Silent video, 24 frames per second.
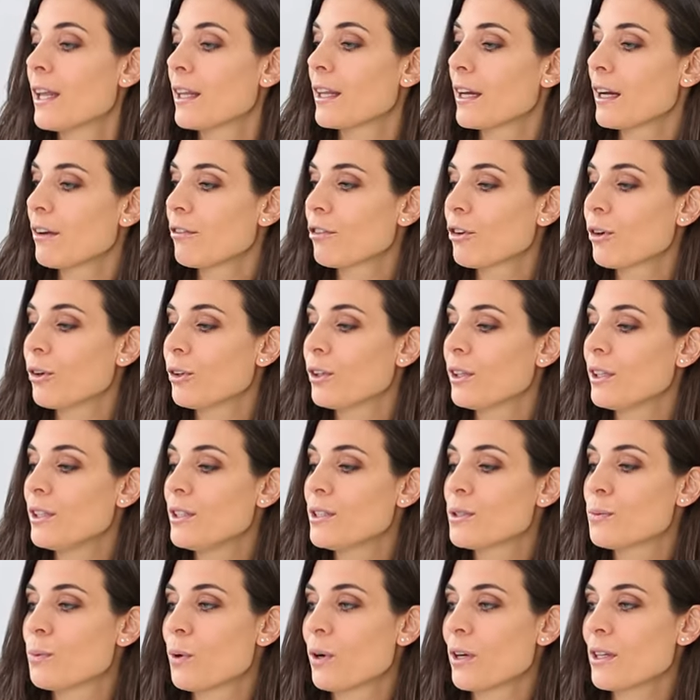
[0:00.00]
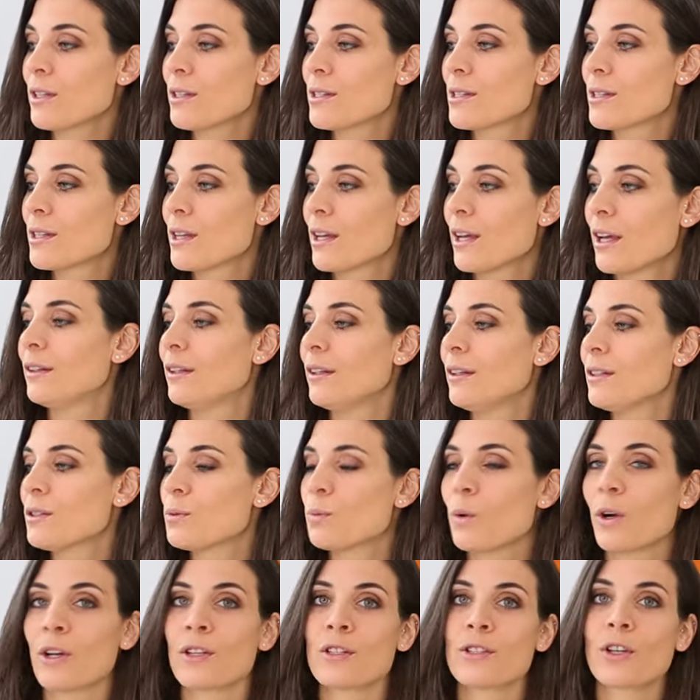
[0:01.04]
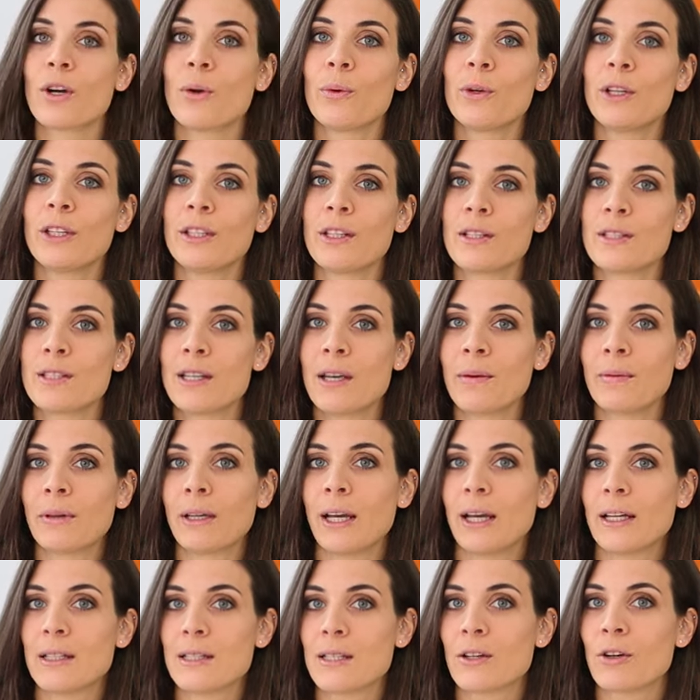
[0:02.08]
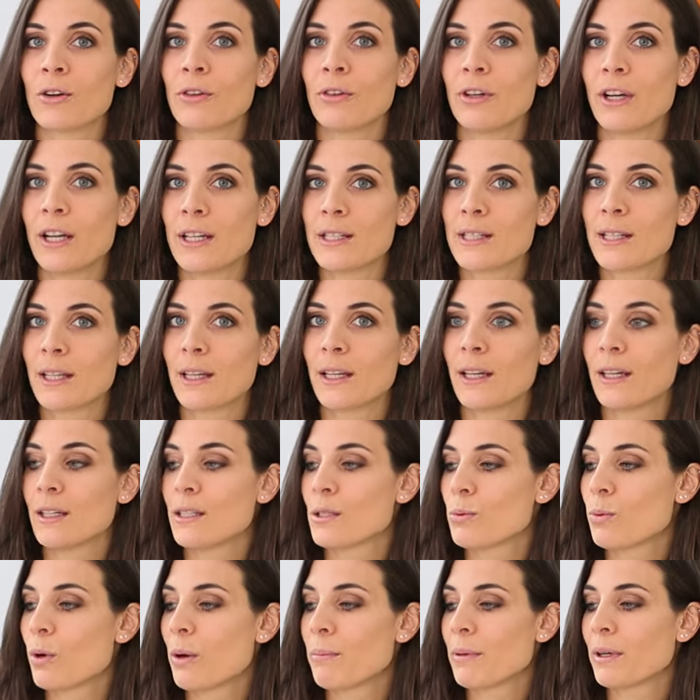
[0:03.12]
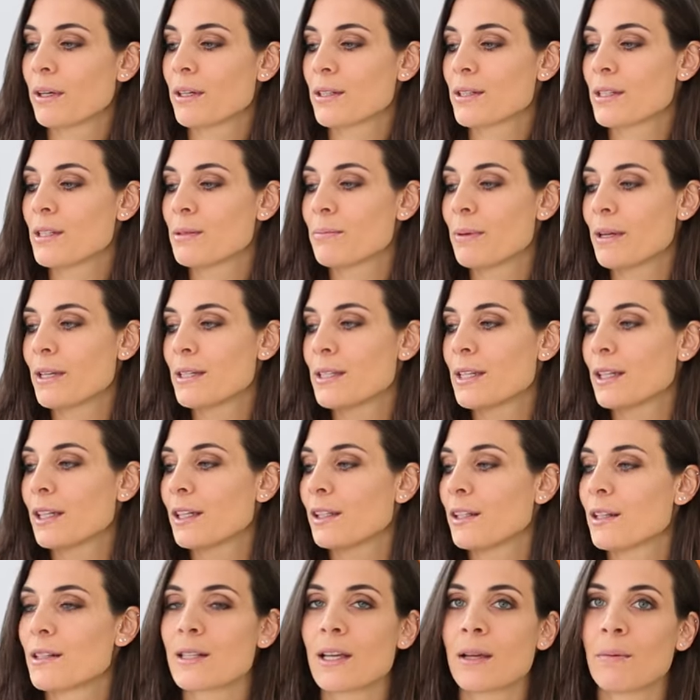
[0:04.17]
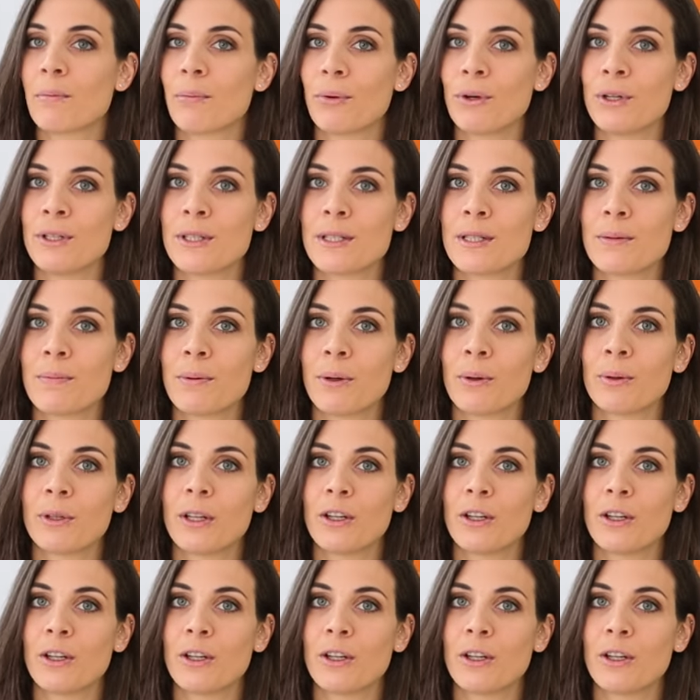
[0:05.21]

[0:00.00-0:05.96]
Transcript: Then I've got these ones. These ones go in the same category as the kids one because it's basically the same principle.